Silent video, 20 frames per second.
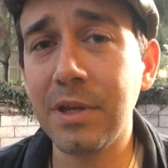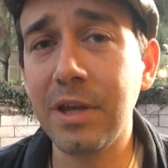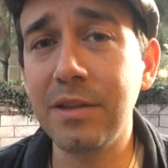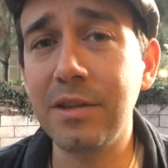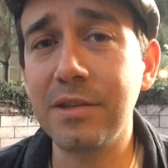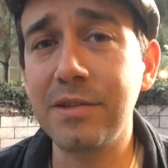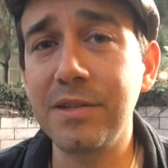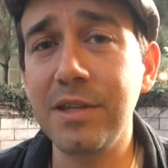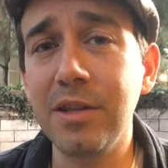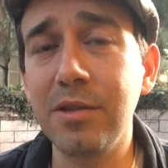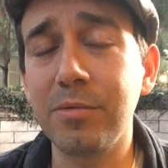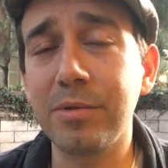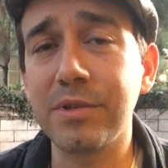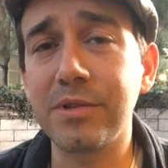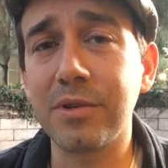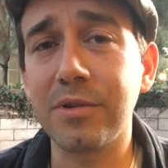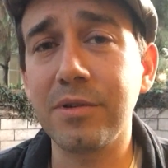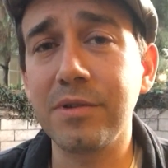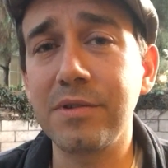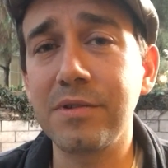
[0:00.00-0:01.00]
get to see the
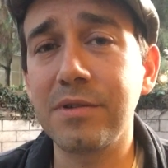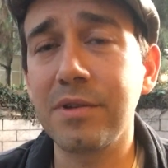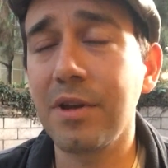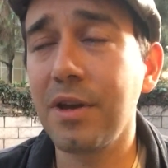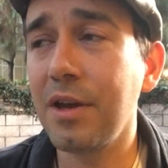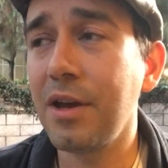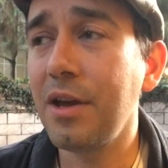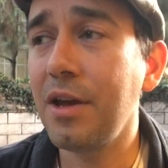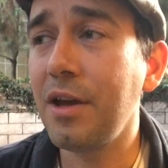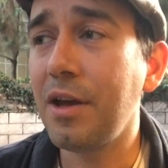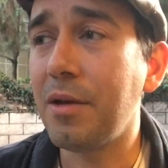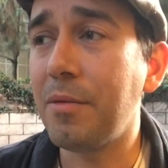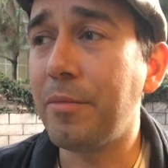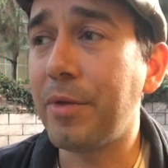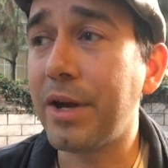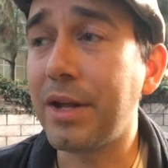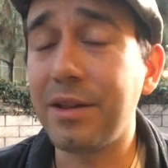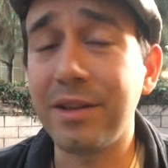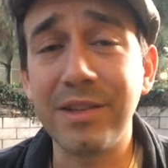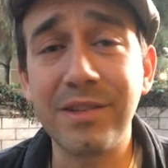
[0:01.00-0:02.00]
results.
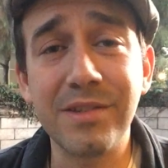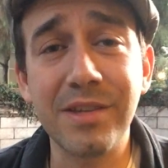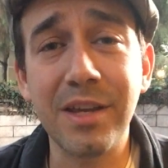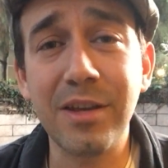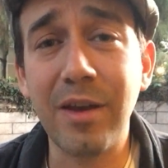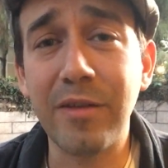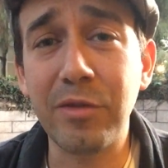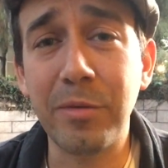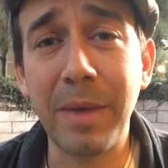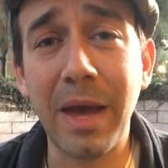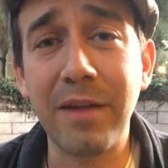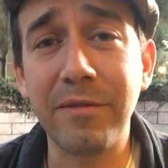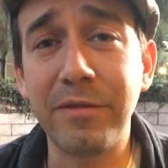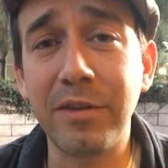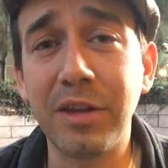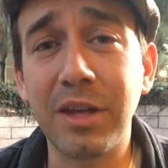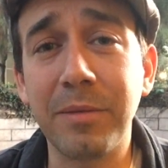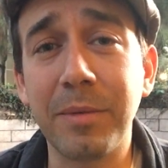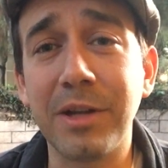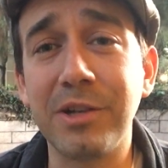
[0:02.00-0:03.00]
But let's say you have a bad
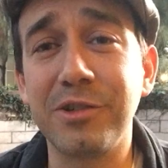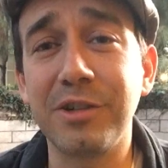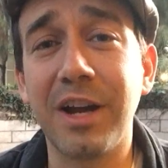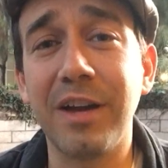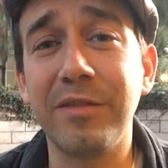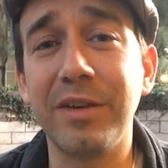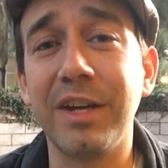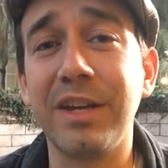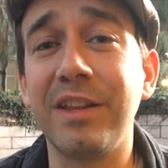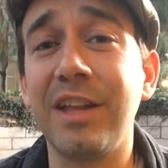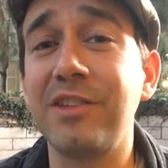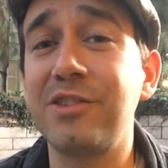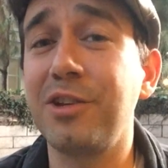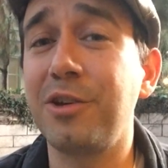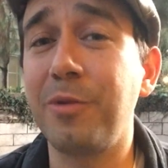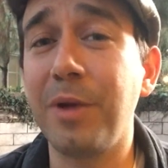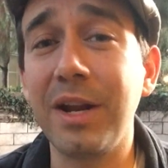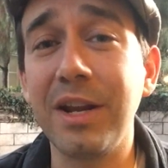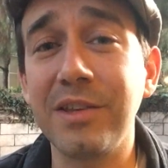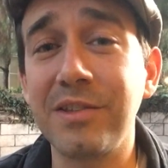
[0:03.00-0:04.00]
feeling about driving. That's
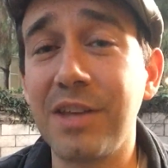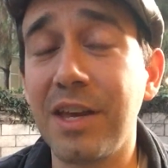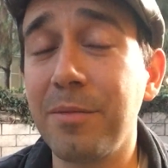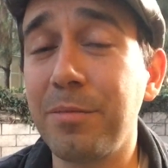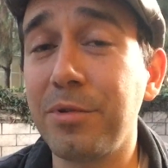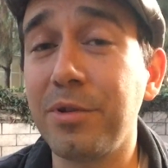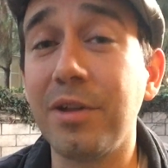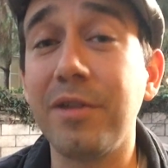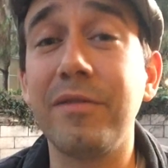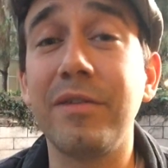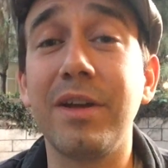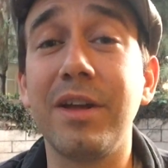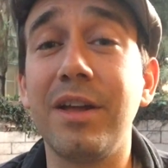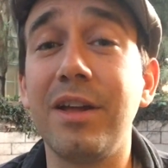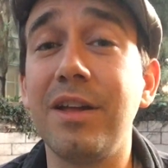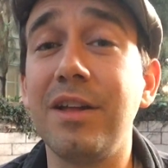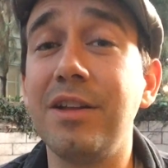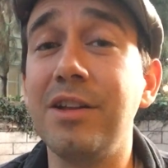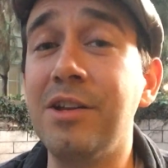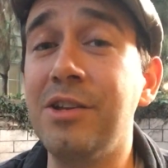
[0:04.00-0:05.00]
a great example of
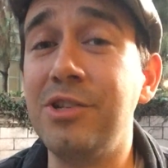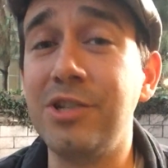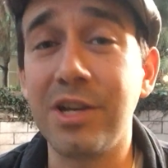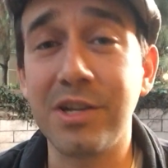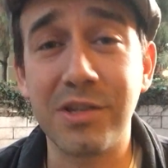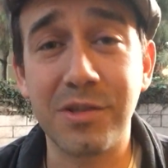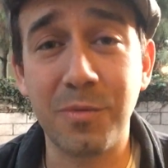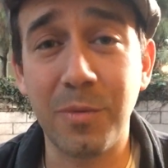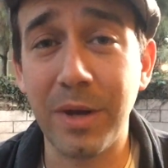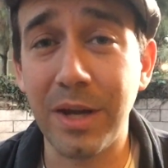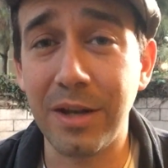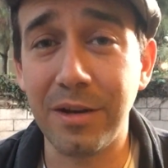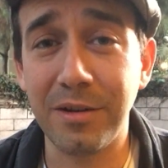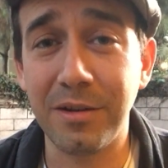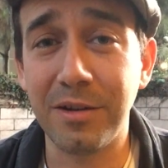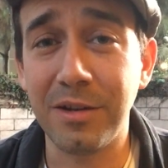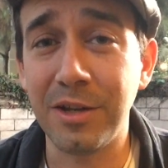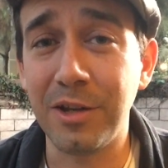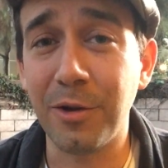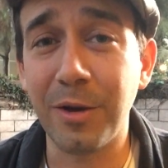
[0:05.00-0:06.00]
just wait.
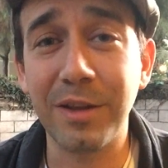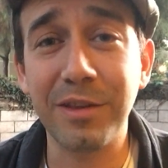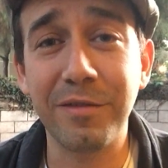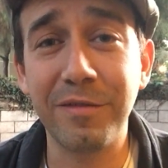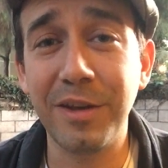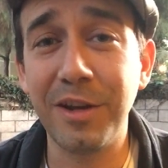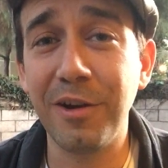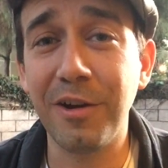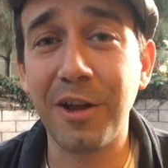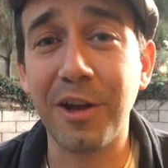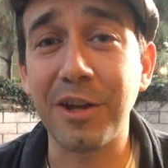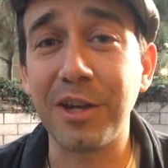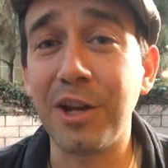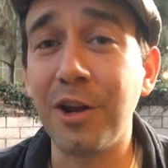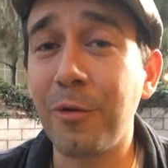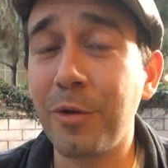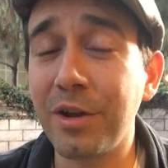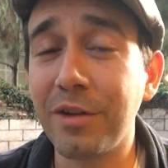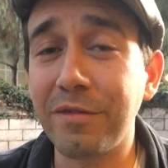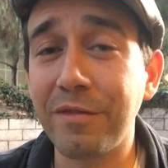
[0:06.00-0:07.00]
You don't have to figure it out.
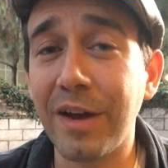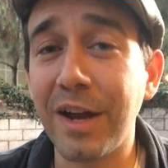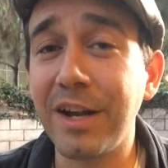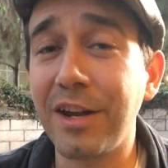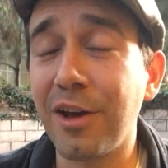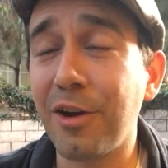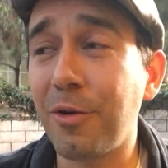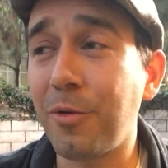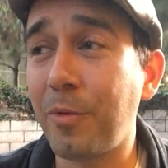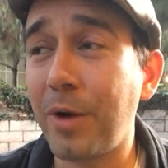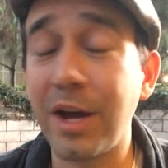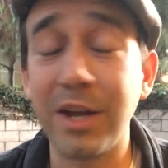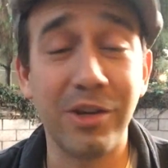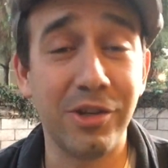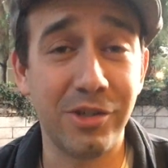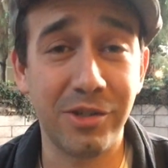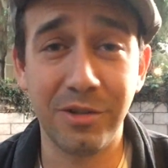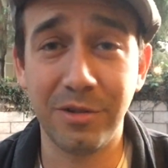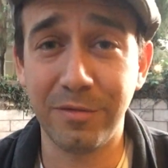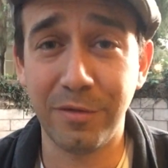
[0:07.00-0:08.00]
You don't want to find out why
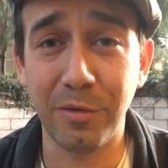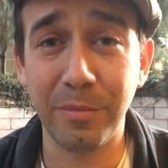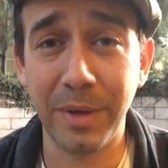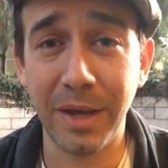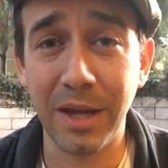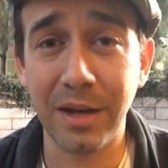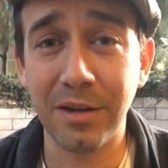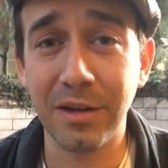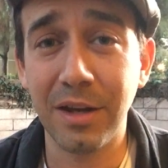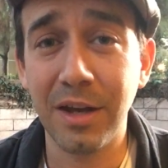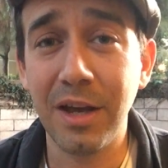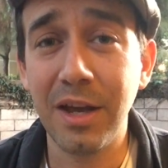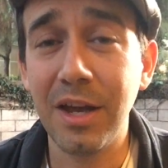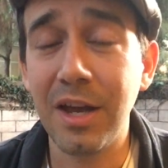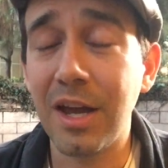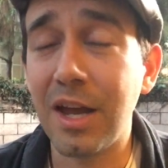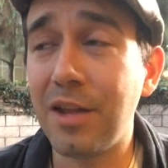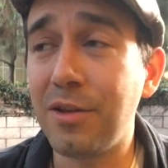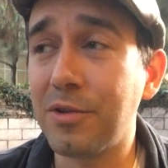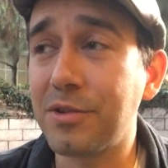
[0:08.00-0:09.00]
you should have obeyed
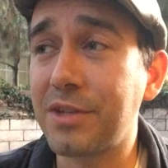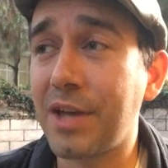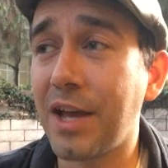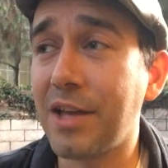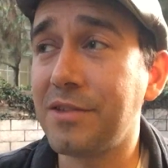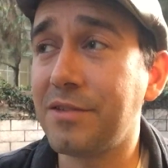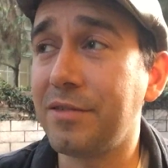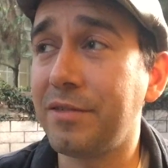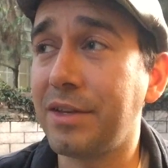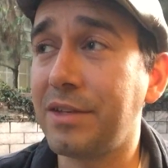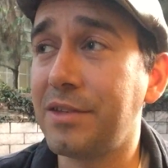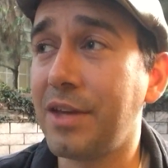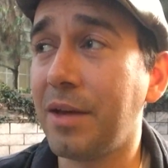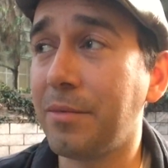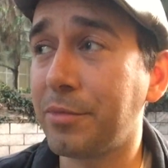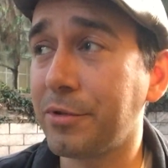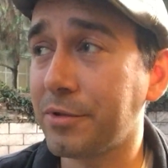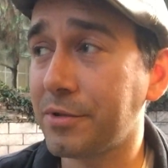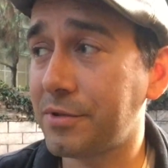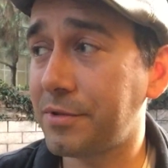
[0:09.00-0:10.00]
in those kinds of
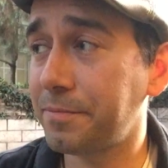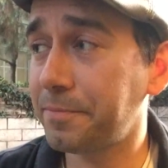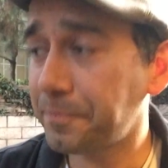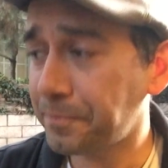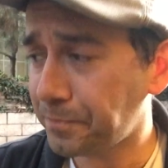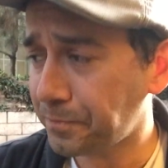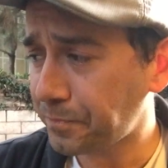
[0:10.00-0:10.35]
examples,